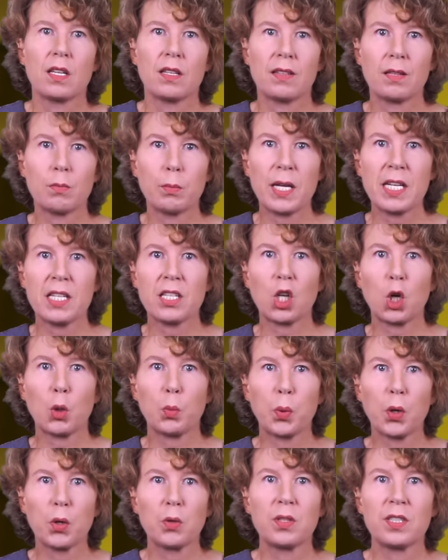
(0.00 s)
The main
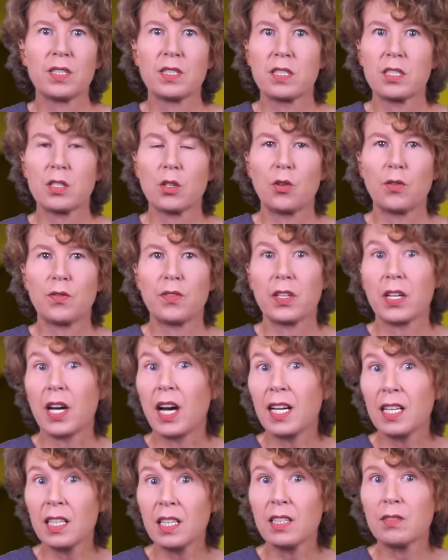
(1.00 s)
components of the
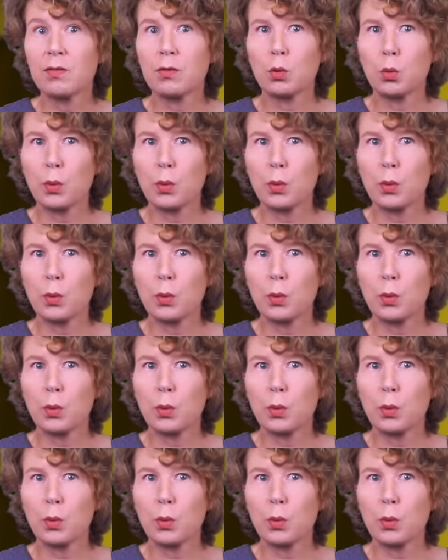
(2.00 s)
high level